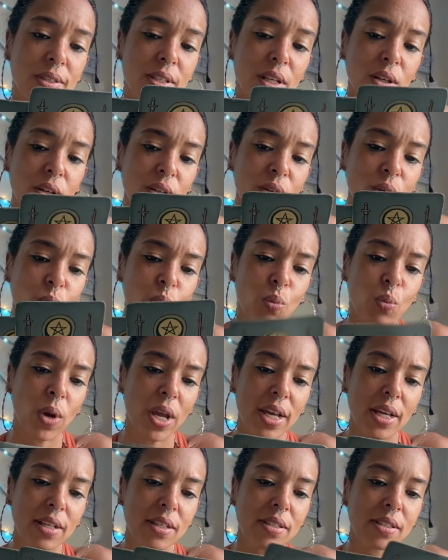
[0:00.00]
there are
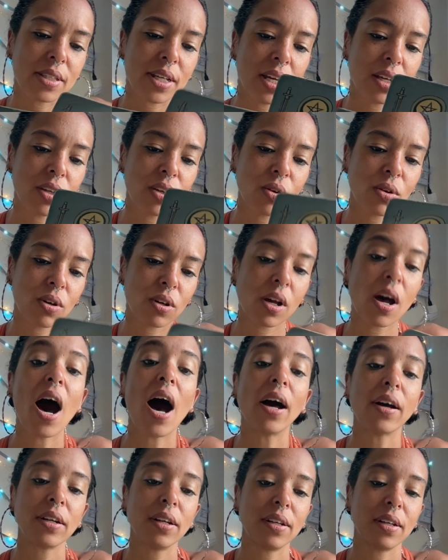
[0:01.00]
ways that you're
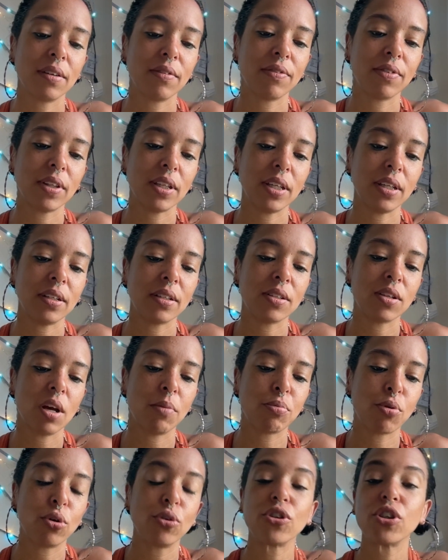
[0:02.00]
cognitively
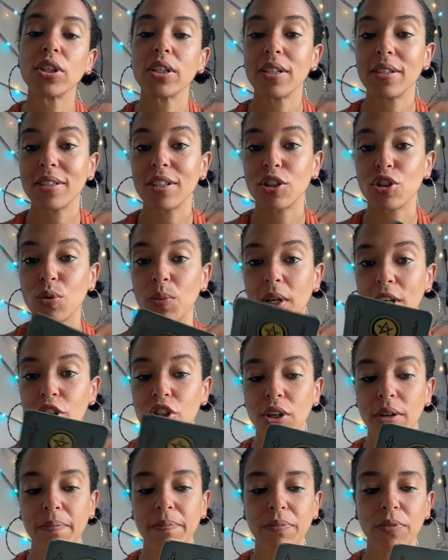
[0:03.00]
approaching the
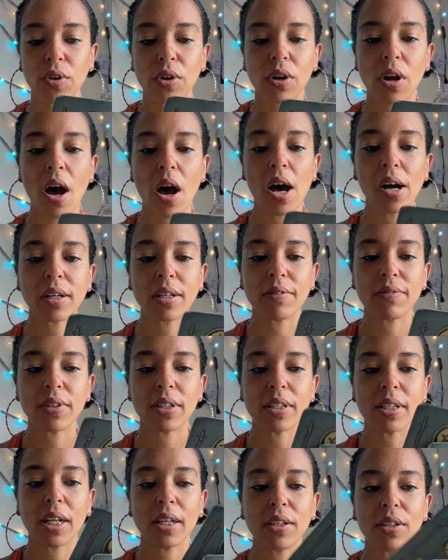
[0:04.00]
situation. You're cognitively
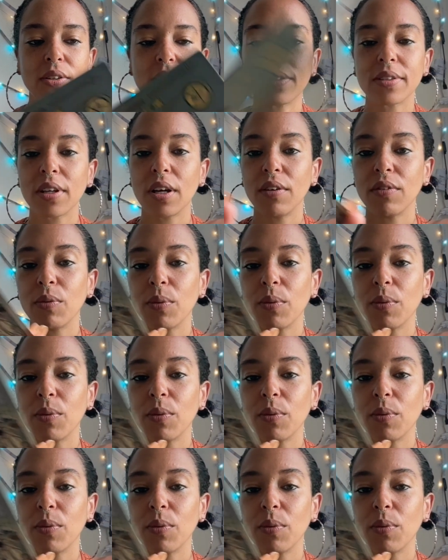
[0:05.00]
telling yourself,